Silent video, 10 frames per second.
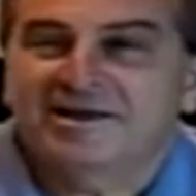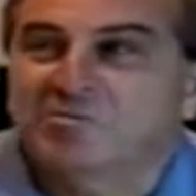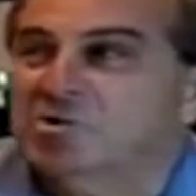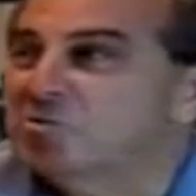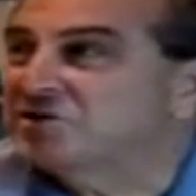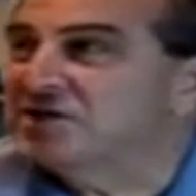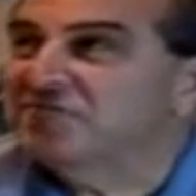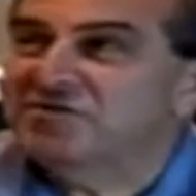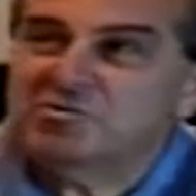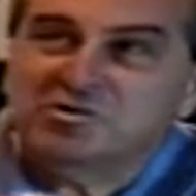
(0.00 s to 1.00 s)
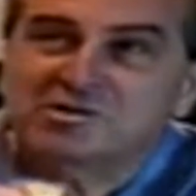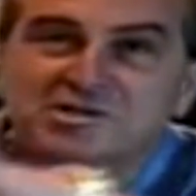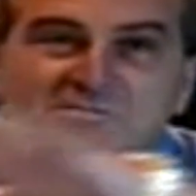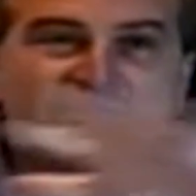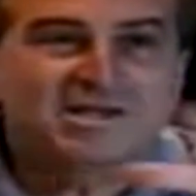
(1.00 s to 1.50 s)
and I would always envy all
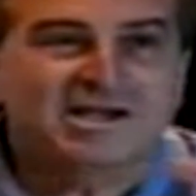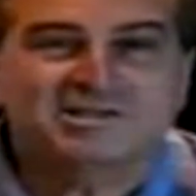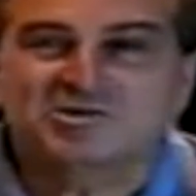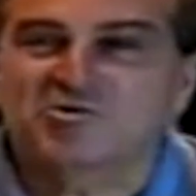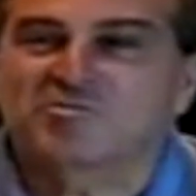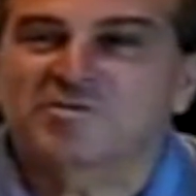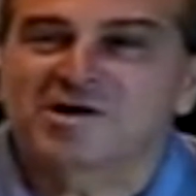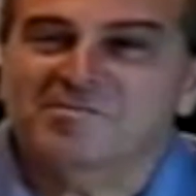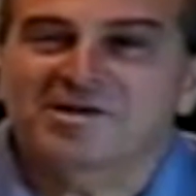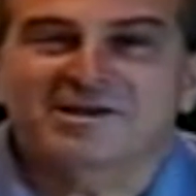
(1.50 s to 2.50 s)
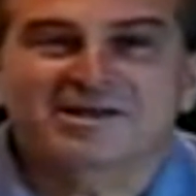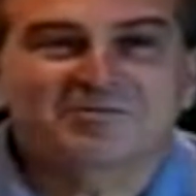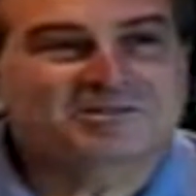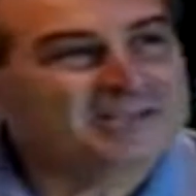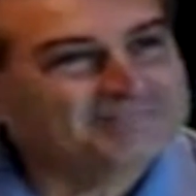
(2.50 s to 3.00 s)
these big yachts going by me, and
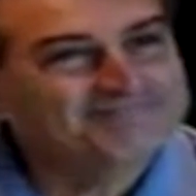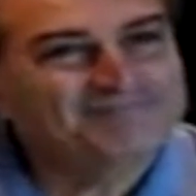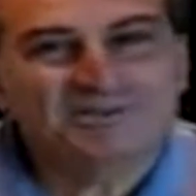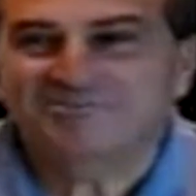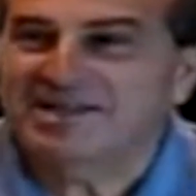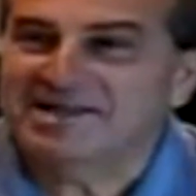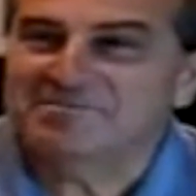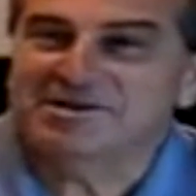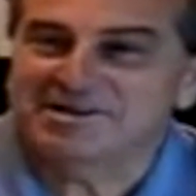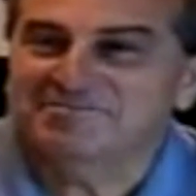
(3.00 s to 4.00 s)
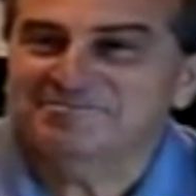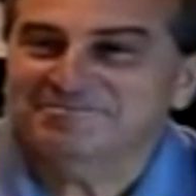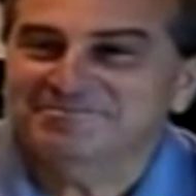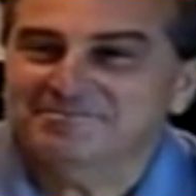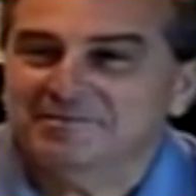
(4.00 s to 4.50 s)
I would say, someday I'm going to
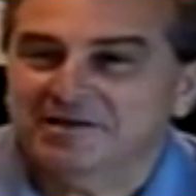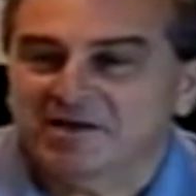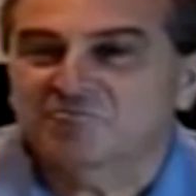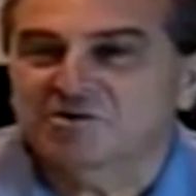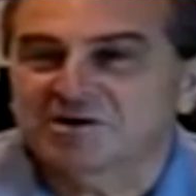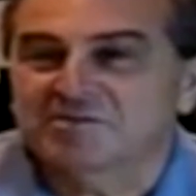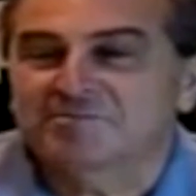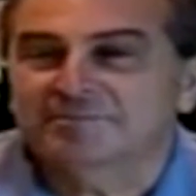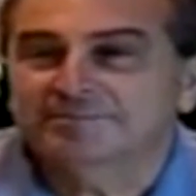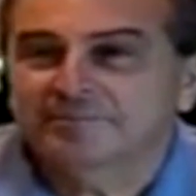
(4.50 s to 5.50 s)
have one of them.